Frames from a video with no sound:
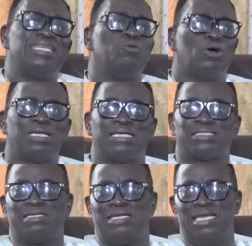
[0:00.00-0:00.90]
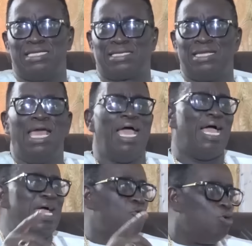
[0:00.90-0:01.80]
any wonders, any actually.
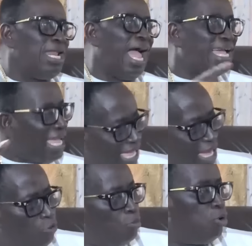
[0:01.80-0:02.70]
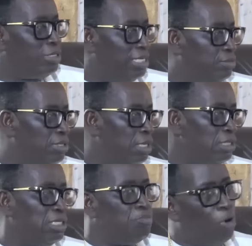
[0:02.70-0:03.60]
And no, now can't our body.
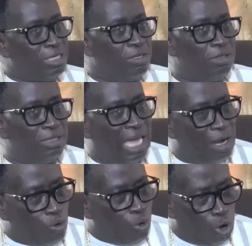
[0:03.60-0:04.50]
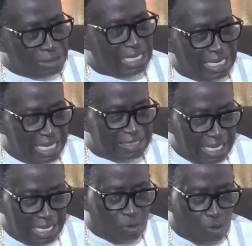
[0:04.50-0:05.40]
The body, no, yen course, and yes,
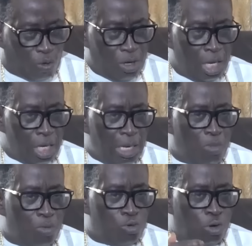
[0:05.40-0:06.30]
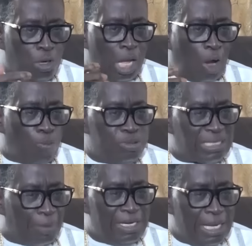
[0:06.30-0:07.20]
say a call. No, no, no, no, or when
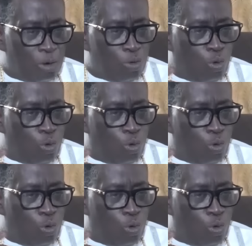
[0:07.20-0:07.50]
some near